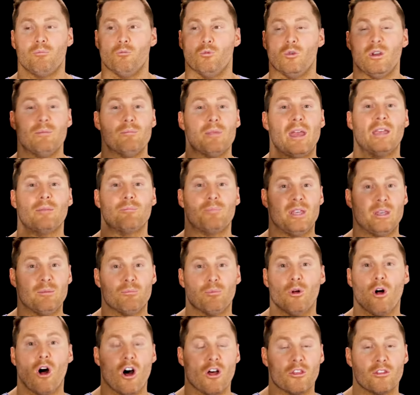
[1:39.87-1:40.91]
we make
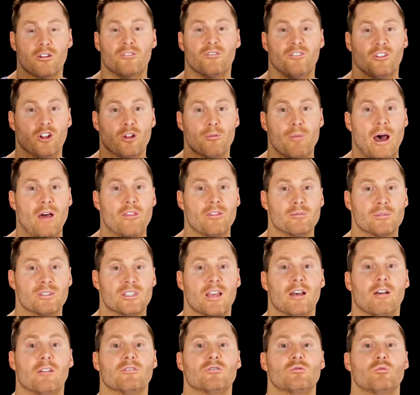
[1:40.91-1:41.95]
people other feel about
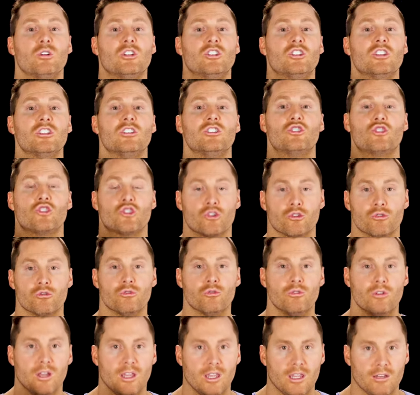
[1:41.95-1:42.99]
themselves, which is true
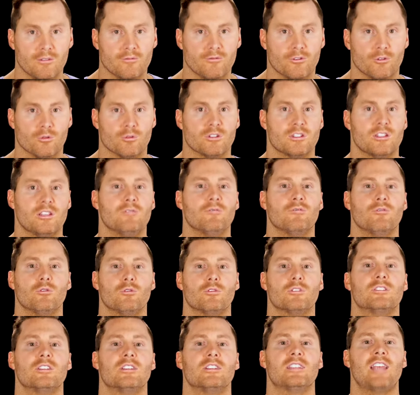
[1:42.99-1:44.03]
influence.
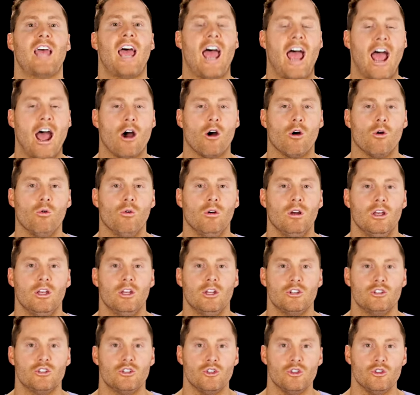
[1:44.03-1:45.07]
Influence is, how
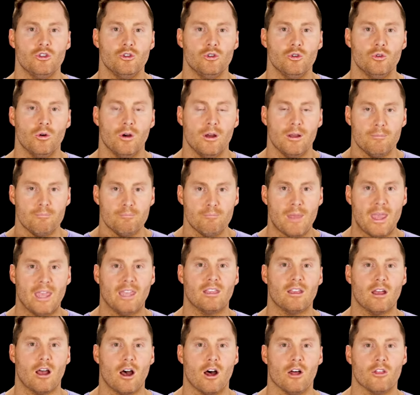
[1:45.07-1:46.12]
do you make
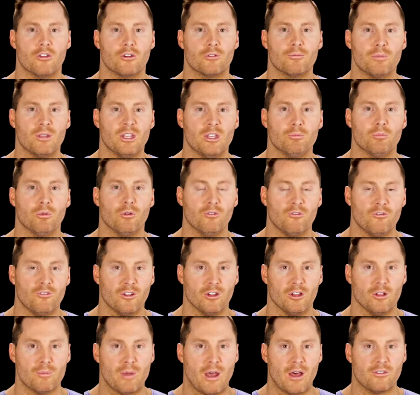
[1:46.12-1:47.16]
other people
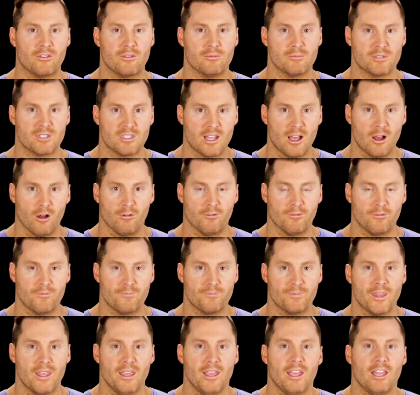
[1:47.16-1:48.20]
feel about themselves?
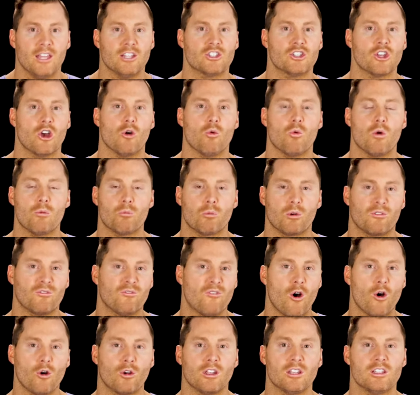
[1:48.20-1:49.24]
And so when we're
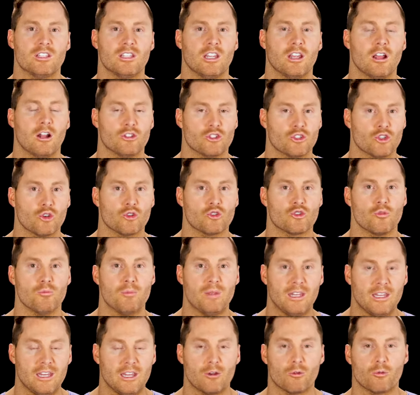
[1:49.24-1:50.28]
focusing on social
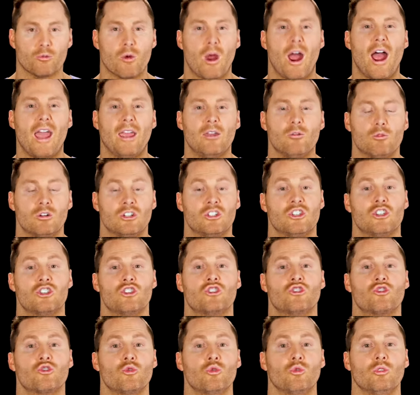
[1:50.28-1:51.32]
media right, which is
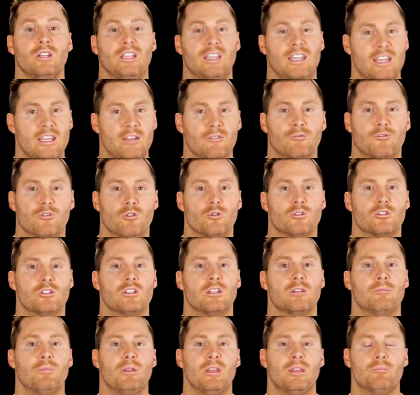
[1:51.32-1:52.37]
truly
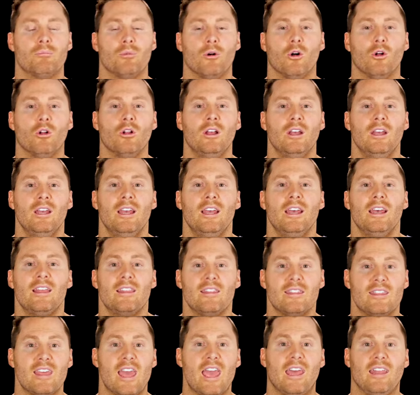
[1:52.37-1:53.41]
influencing people,
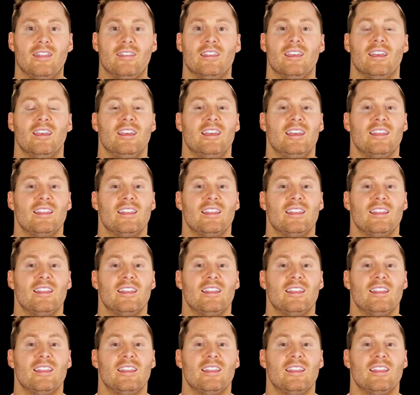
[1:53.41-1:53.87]
then